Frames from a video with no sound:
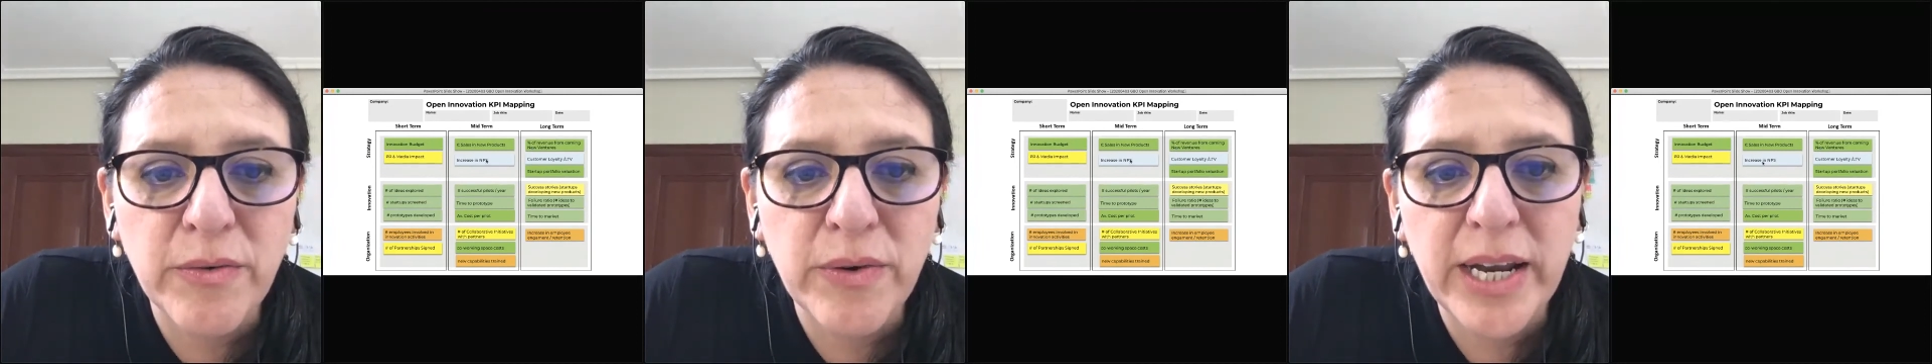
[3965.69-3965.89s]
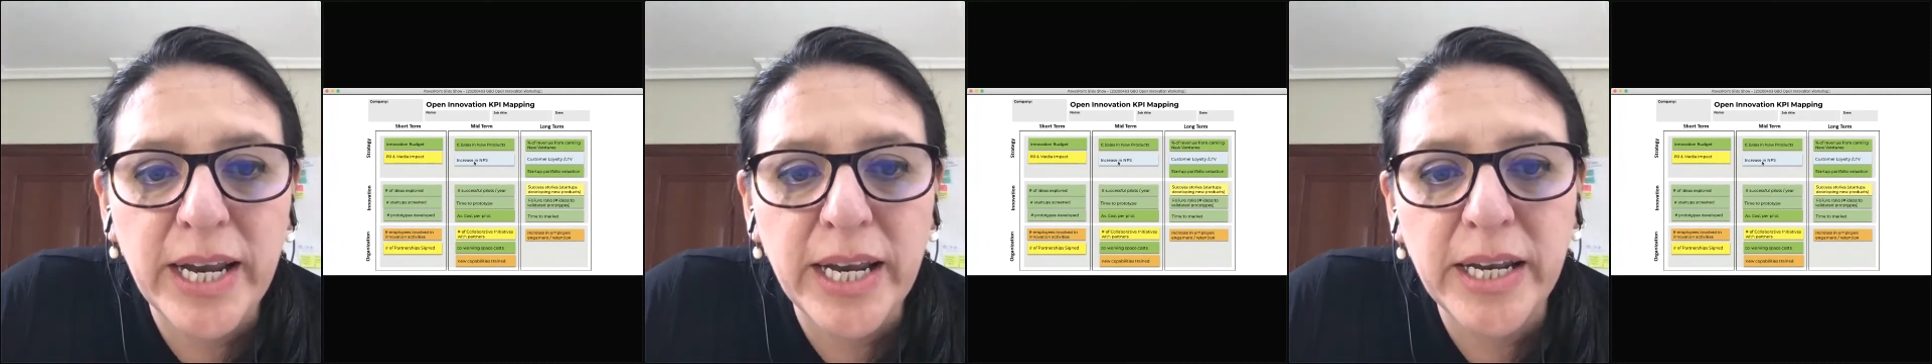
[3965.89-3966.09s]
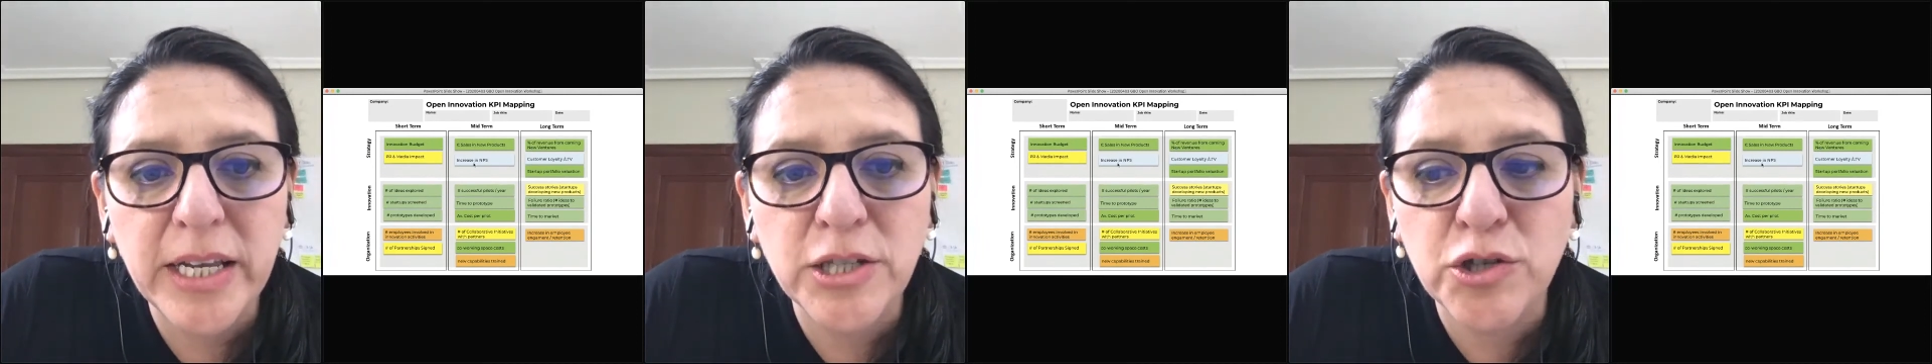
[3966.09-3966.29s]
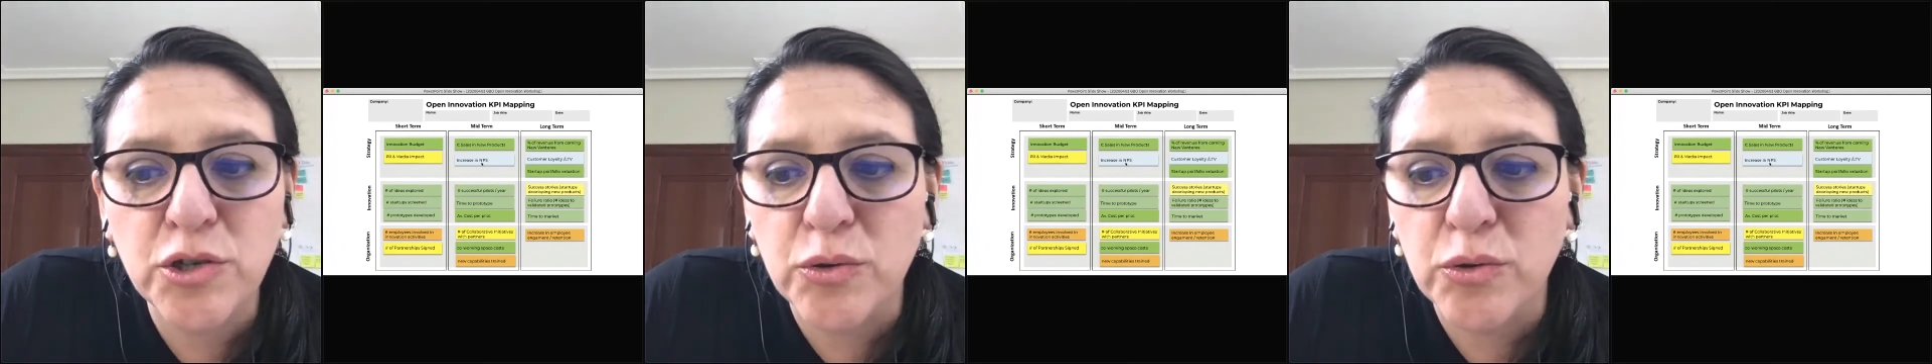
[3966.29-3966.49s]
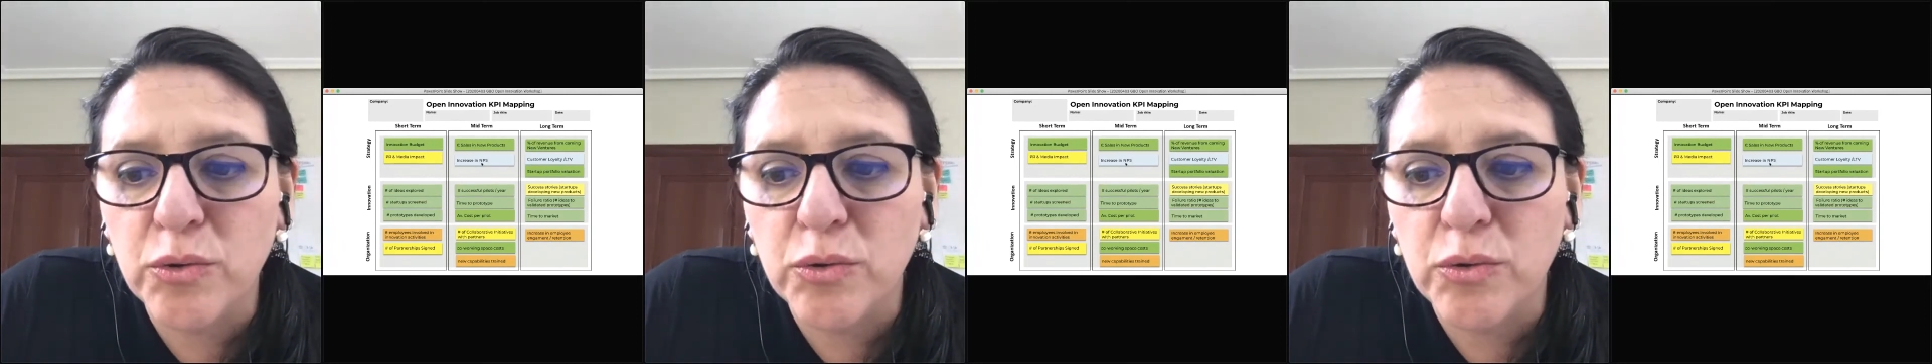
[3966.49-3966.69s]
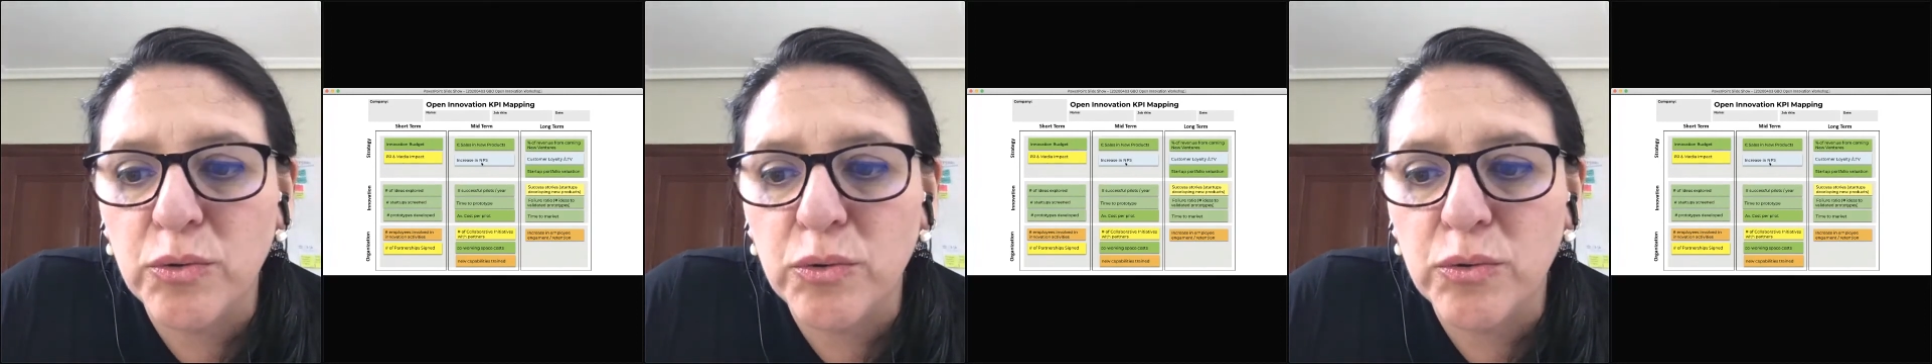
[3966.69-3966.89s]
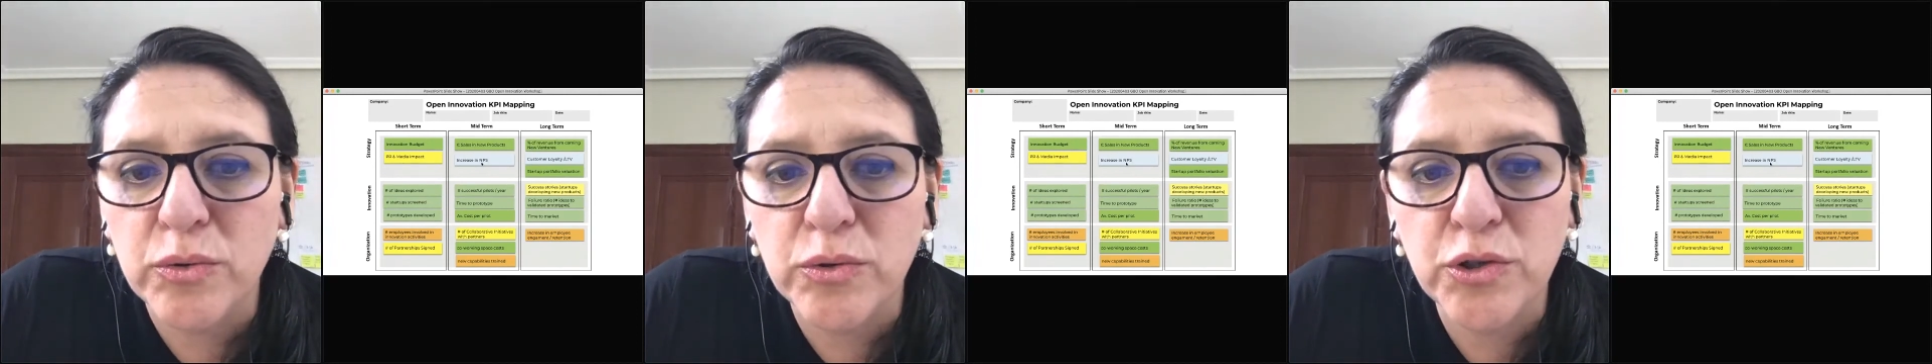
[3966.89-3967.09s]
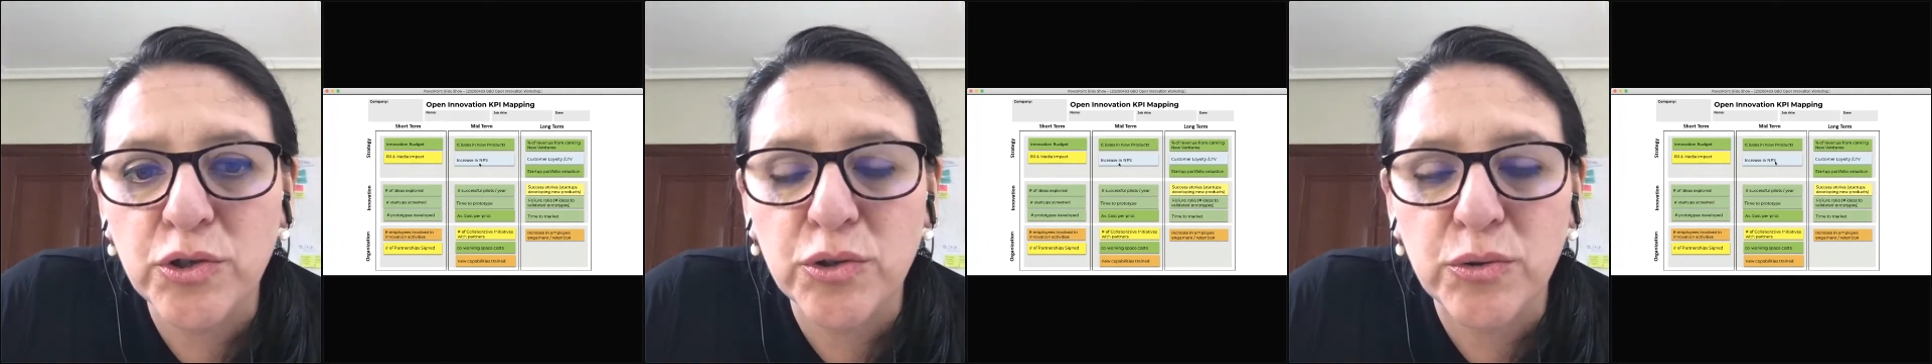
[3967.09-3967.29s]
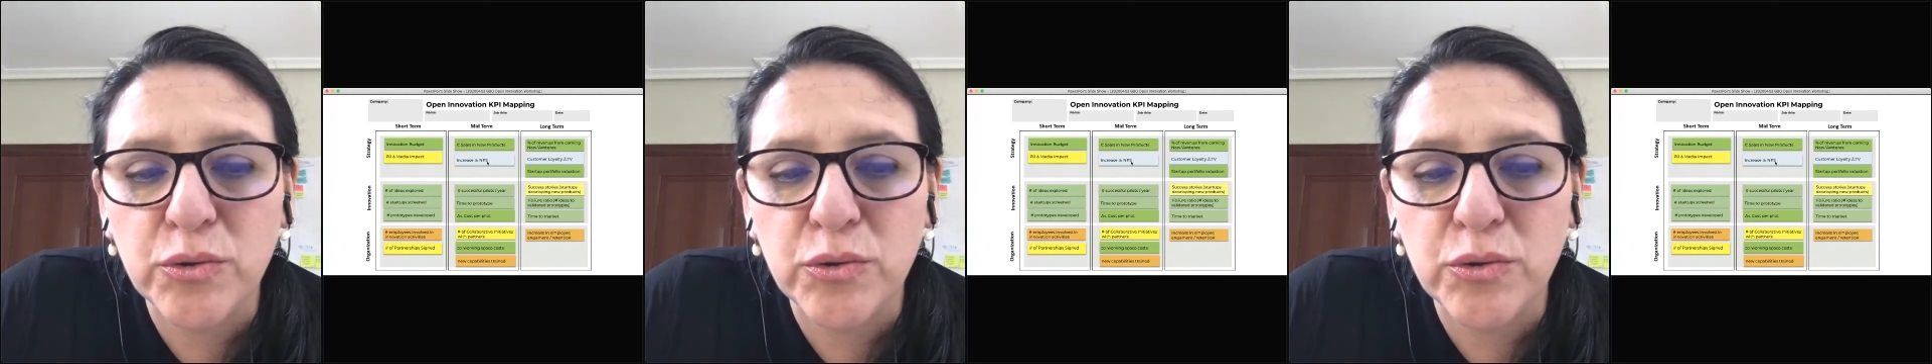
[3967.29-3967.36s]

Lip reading: related to